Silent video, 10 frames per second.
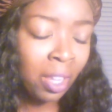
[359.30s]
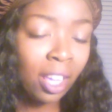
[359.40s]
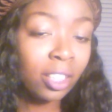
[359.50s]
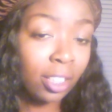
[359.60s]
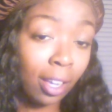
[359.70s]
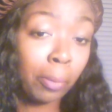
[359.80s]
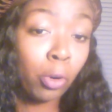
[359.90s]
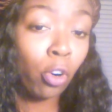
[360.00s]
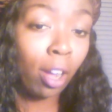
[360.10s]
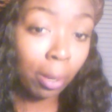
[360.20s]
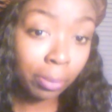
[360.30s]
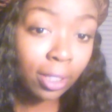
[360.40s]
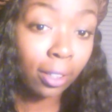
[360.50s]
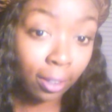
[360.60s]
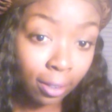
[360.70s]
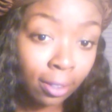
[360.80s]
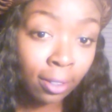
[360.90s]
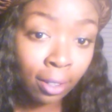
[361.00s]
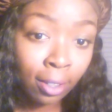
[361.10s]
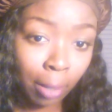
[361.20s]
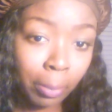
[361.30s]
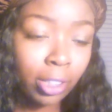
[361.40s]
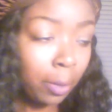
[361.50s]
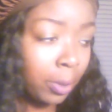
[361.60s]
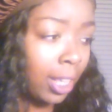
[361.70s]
is the damn crime scene. Let me tell you what's